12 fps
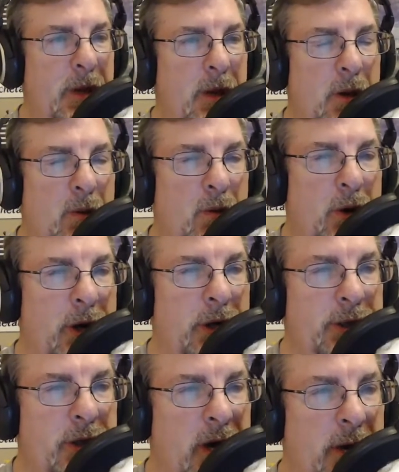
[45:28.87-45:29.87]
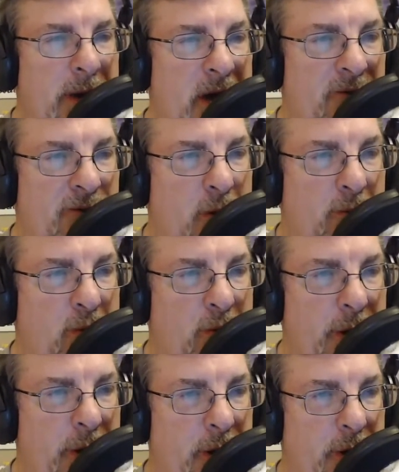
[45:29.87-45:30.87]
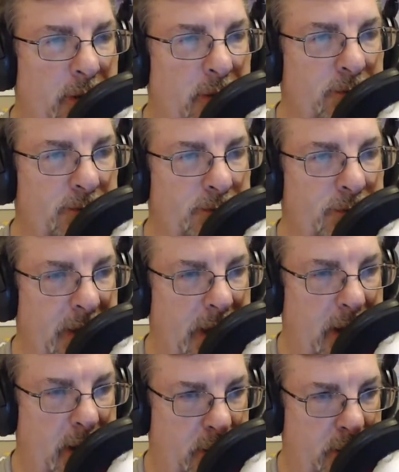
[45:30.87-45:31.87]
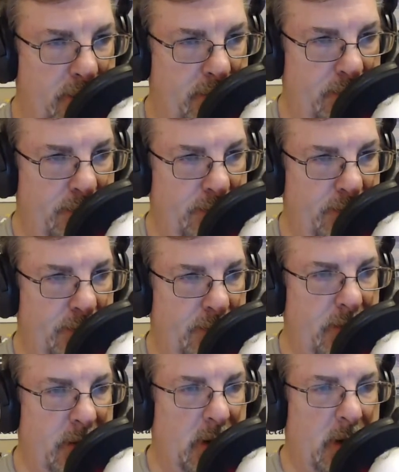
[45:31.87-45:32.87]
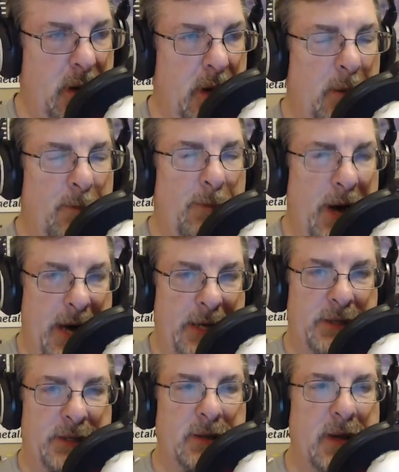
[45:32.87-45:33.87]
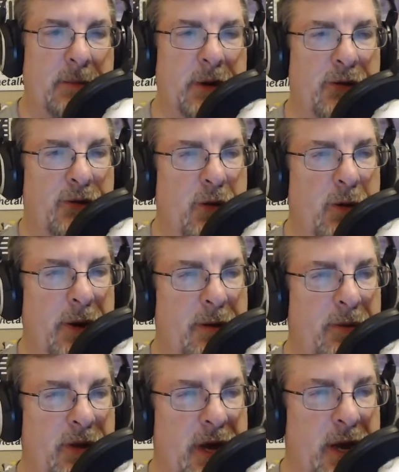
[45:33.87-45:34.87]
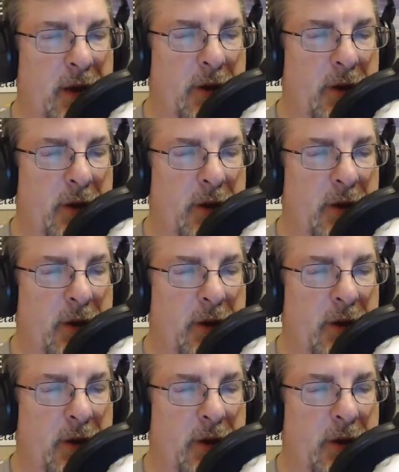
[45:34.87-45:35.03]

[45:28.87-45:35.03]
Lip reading: We're going to talk about 4.0 now, but I'm going to throw in the